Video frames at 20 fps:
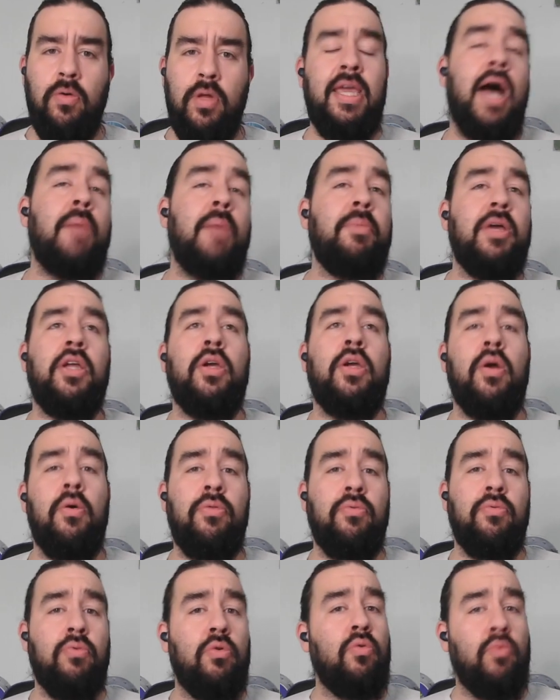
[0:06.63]
I'm going to go
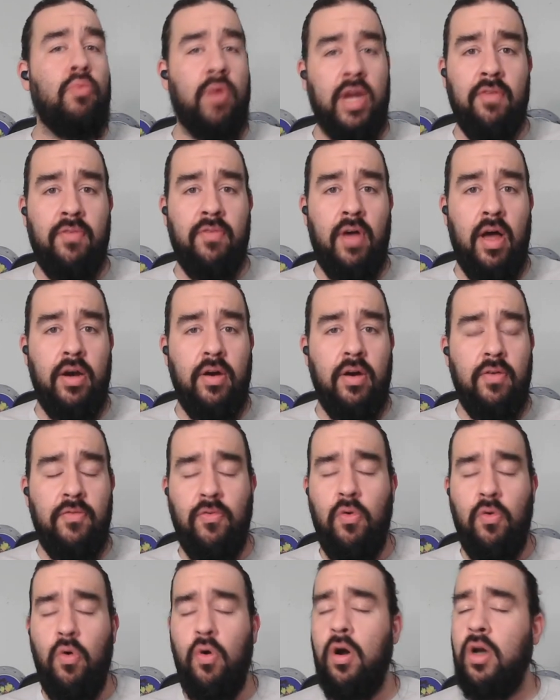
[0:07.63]
through Ring of Honor
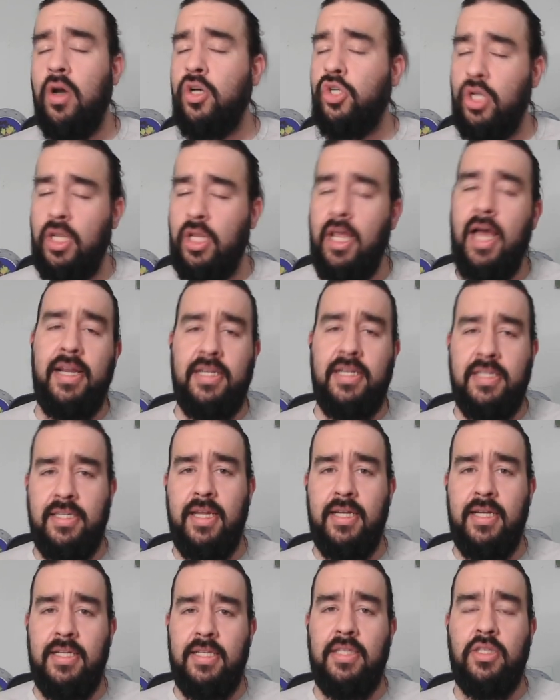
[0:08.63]
for July
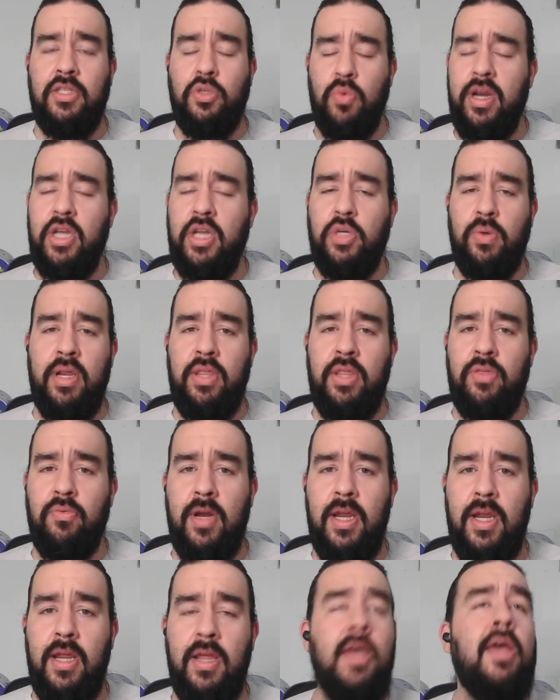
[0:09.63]
6th,
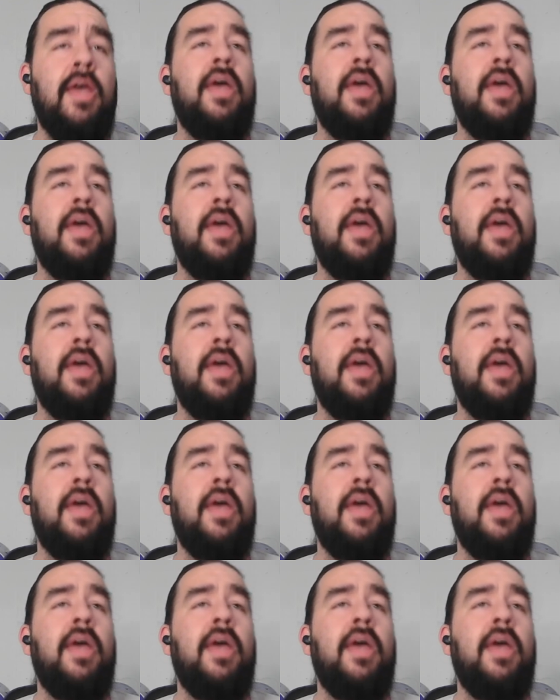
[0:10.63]
2023,